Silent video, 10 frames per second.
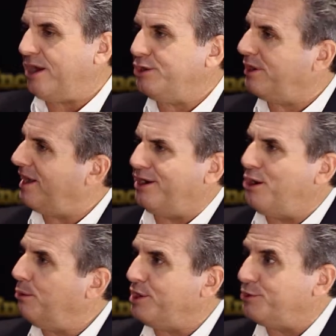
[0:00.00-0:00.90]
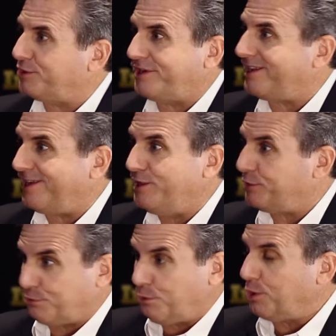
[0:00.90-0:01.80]
you kind of know where you sit in
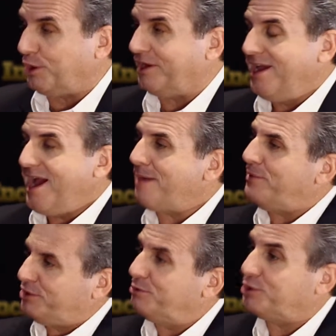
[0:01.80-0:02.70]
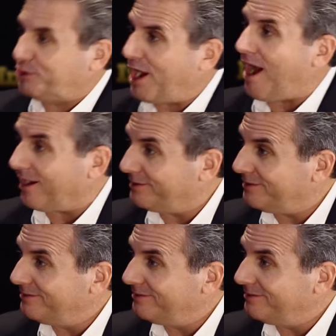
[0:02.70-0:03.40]
this world. I bet you were shocked.